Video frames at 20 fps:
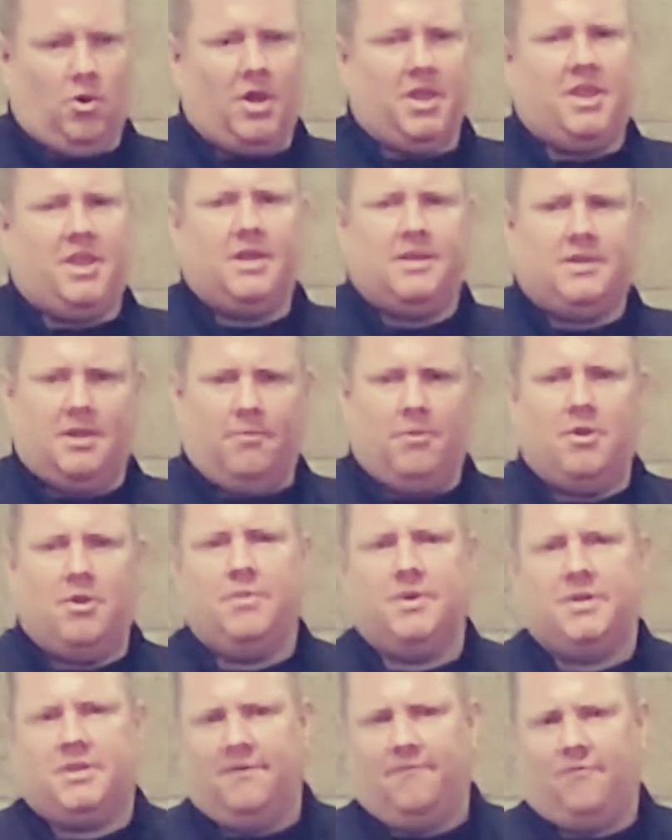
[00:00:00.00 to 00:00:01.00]
So I think some of
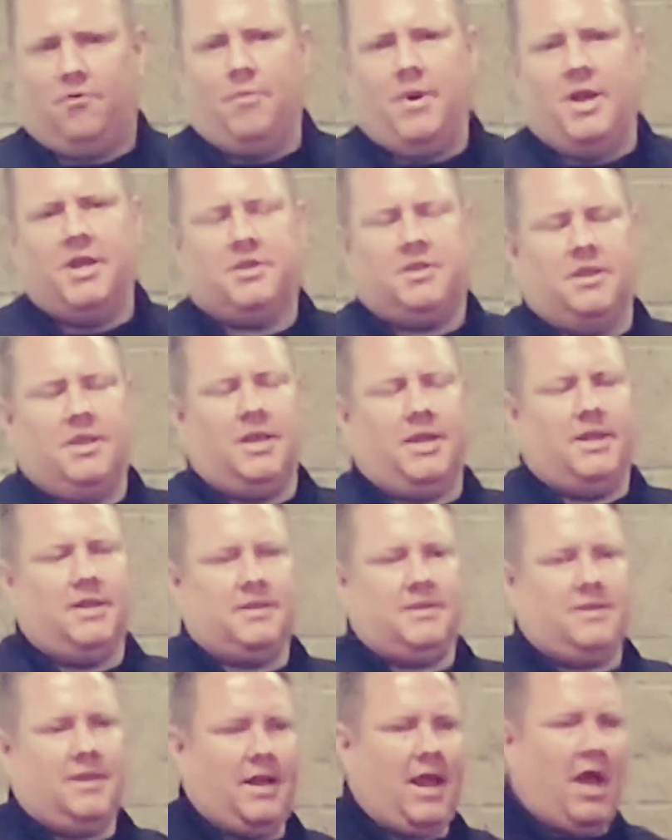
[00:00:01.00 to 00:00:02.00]
the misinformation that
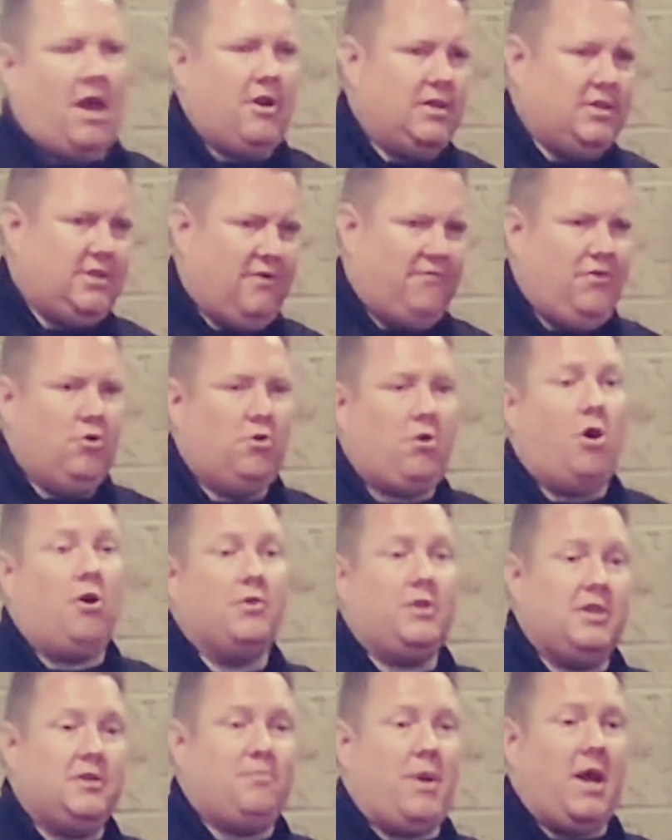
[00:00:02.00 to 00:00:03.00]
gets sent out is if you
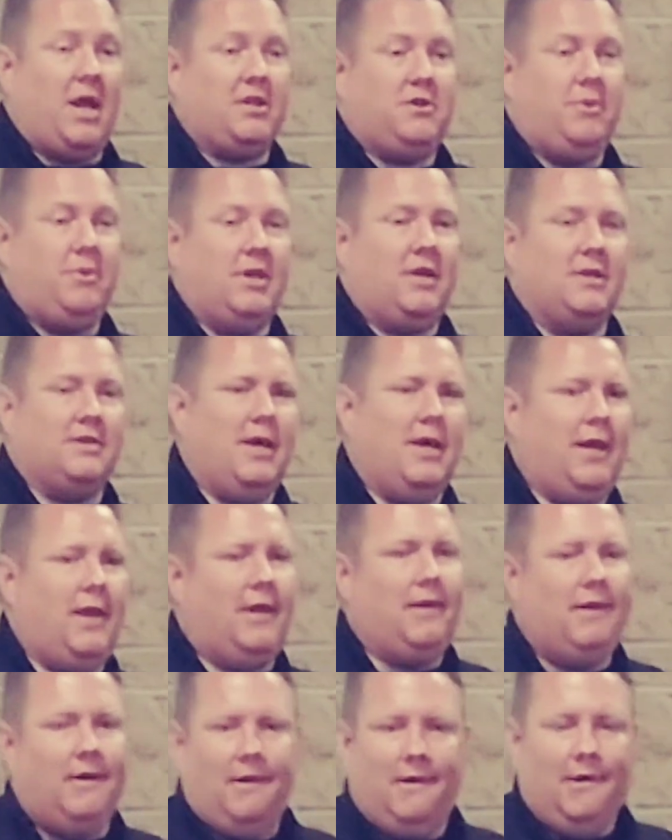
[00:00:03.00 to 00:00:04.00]
call dispatch because,
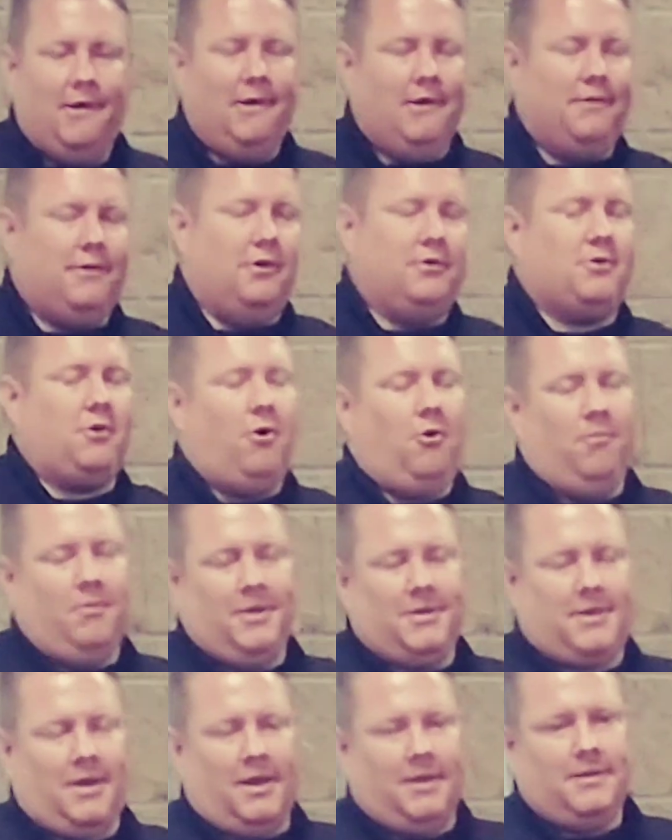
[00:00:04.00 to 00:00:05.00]
hey, there's a
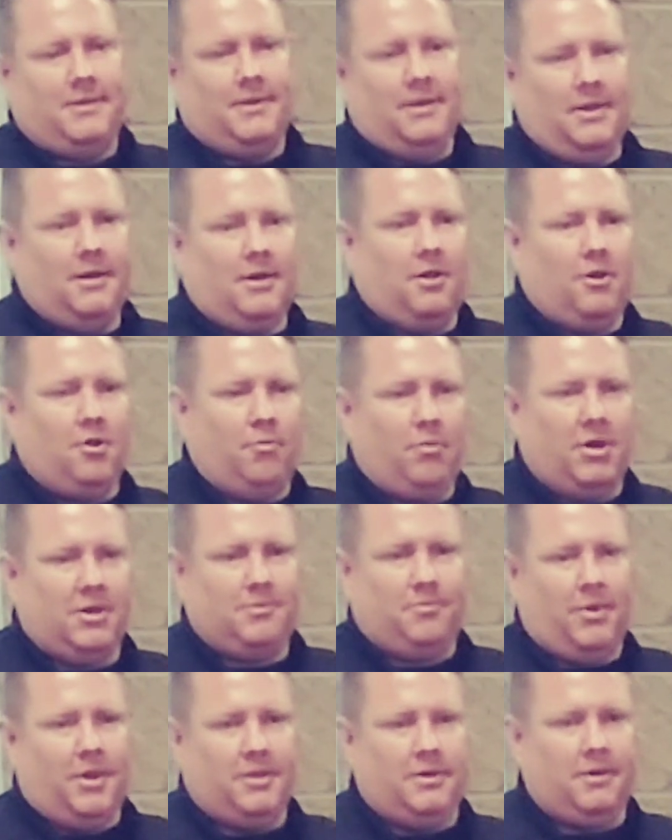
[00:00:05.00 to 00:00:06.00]
homeless guy sitting on the
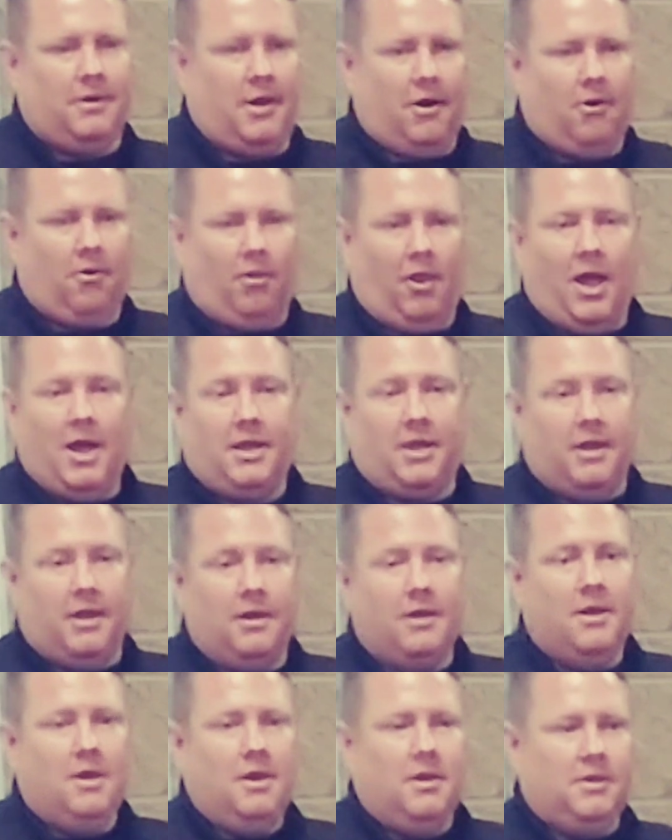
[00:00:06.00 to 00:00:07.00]
bus bench and I don't like
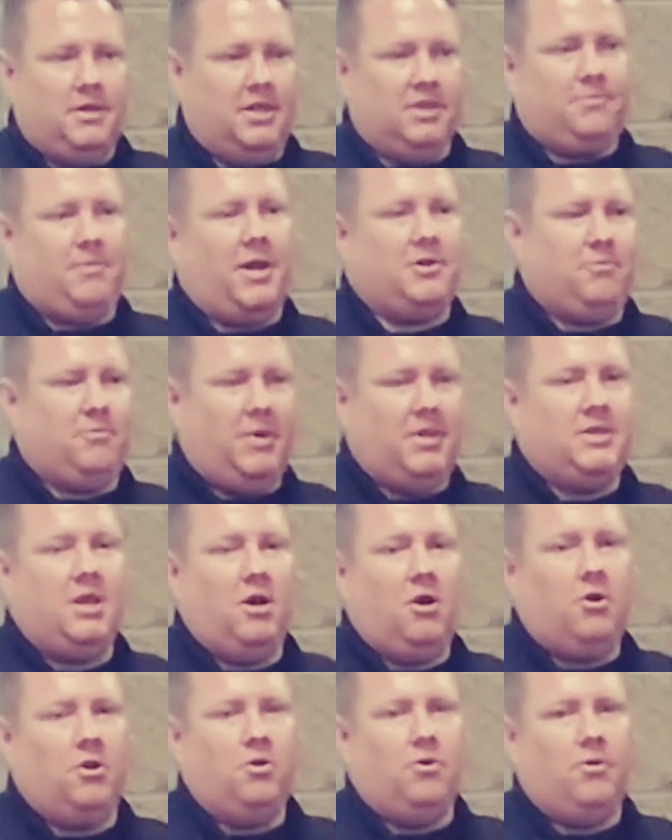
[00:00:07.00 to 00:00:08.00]
it, dispatch may
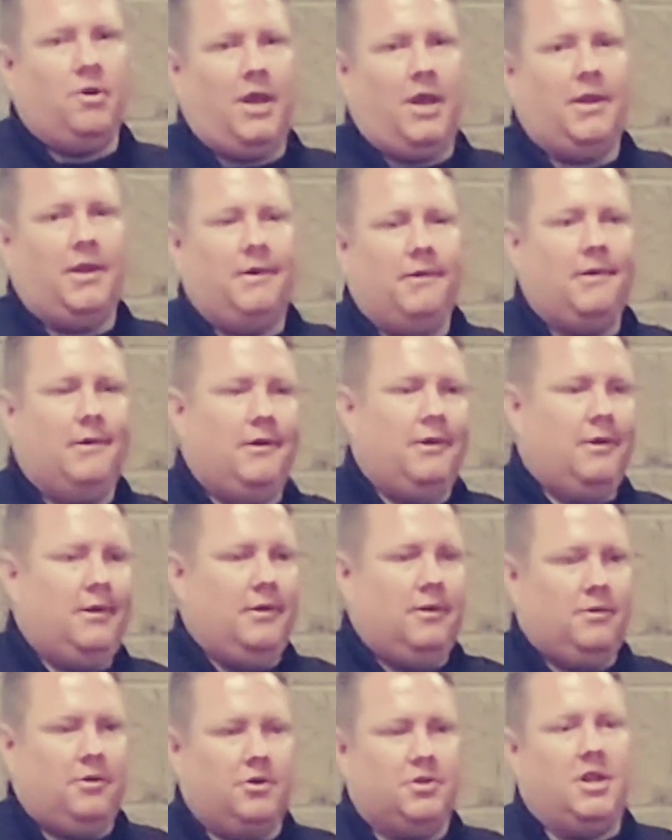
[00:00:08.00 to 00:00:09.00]
tell you, hey,
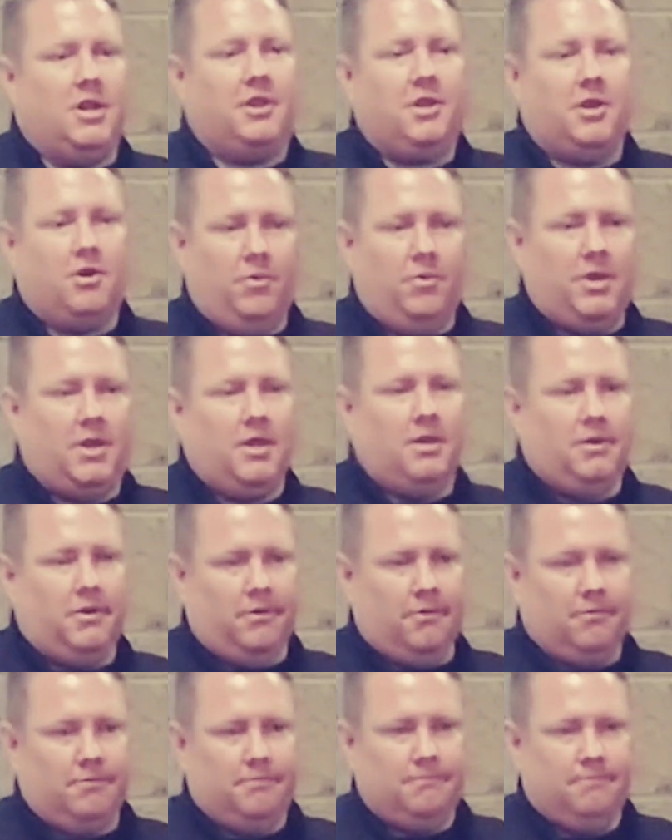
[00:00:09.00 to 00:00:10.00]
there's nothing we can
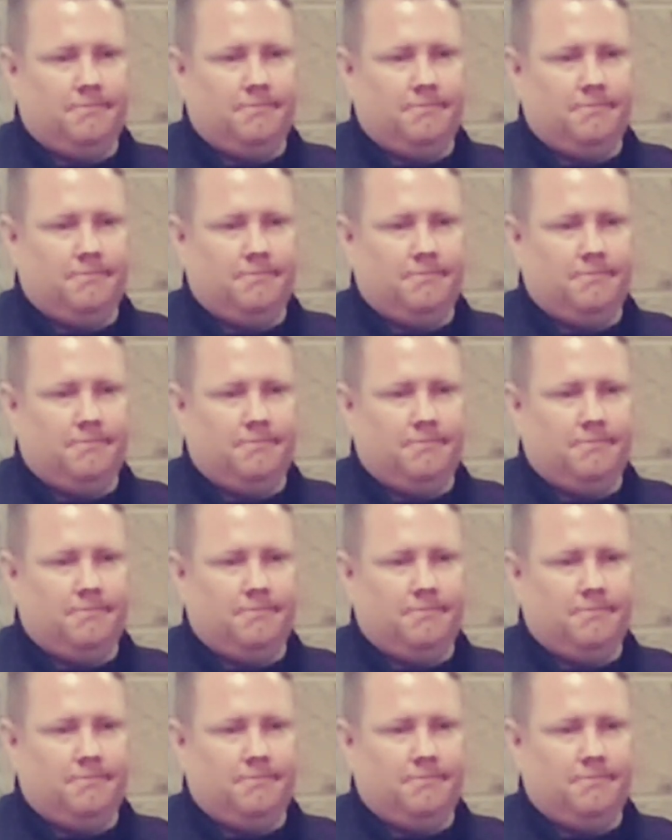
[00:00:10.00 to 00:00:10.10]
do.